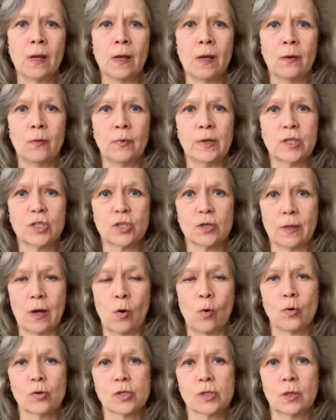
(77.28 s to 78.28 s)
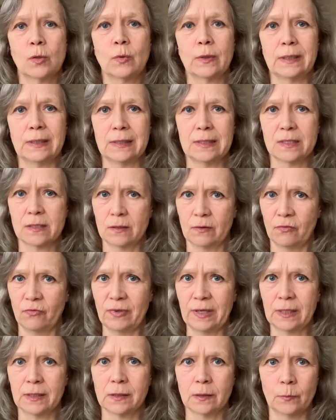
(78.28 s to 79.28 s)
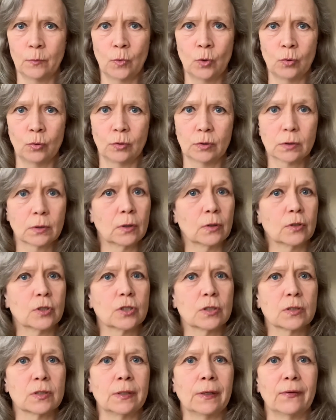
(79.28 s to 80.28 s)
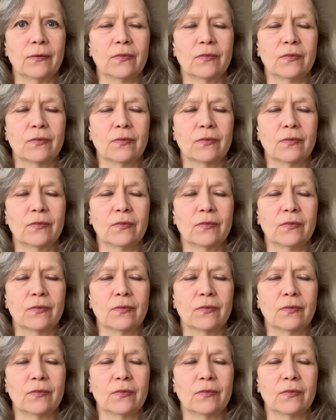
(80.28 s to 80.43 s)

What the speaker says: which also is victimhood consciousness.